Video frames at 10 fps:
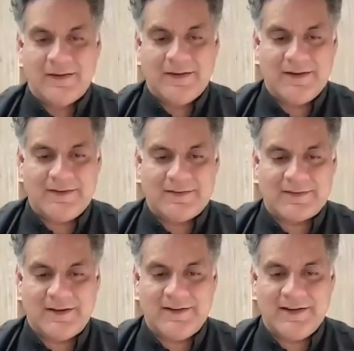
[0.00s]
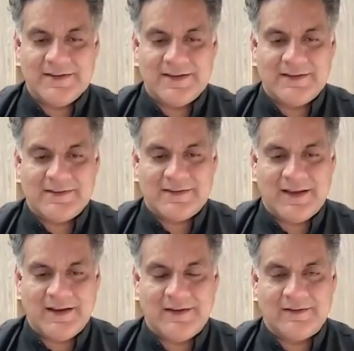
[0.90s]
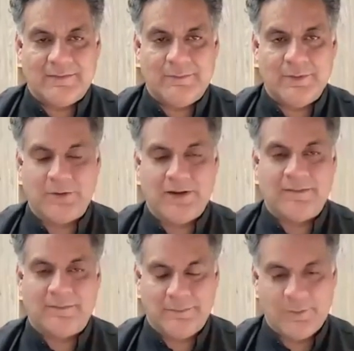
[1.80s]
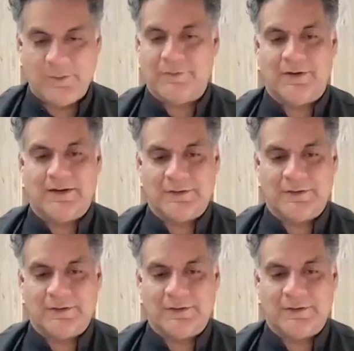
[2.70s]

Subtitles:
It is contagious and it is a beauty, beautiful.